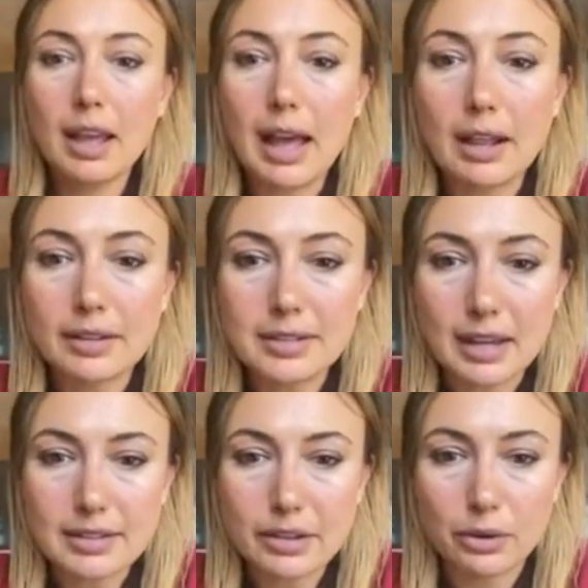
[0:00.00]
Alex, I
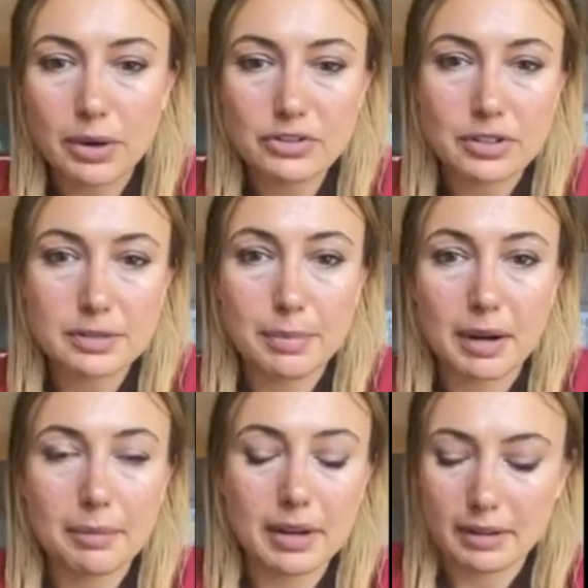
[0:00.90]
see your questions, but I'm
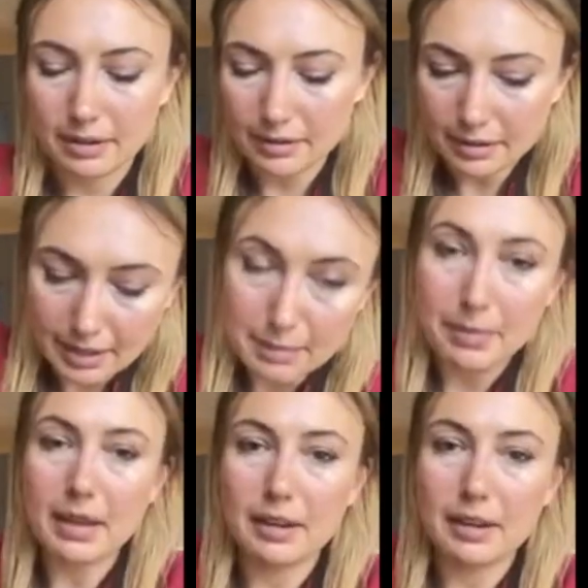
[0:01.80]
gonna keep